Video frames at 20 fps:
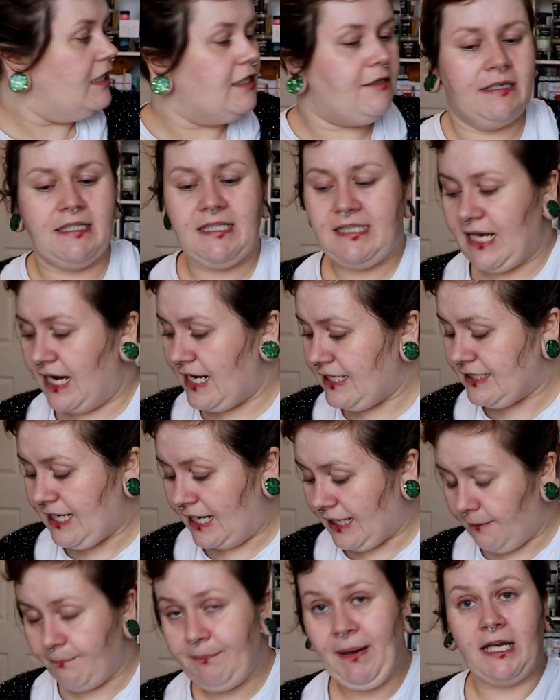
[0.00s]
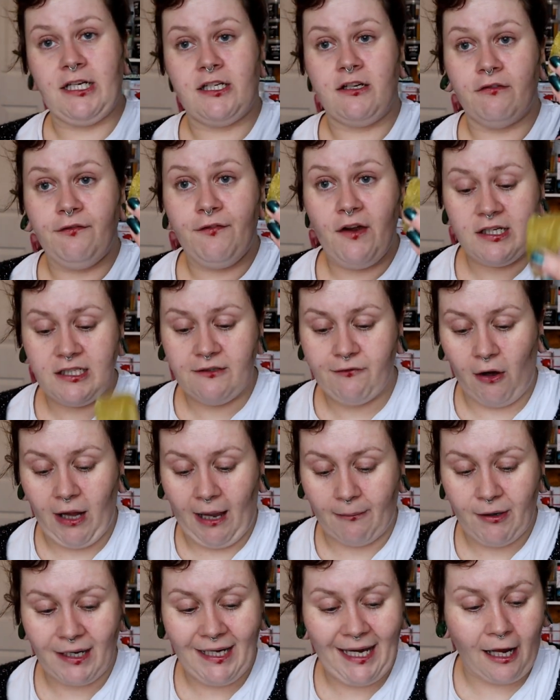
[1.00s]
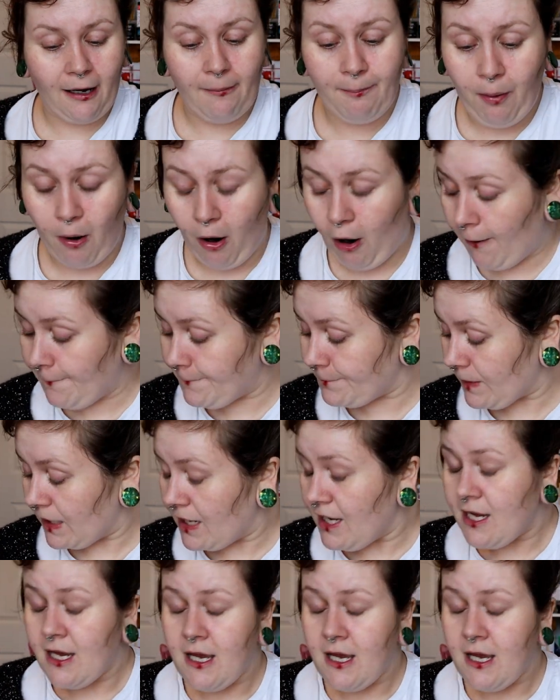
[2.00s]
So it said take a pinch. So first of all, I'm going to get a pot,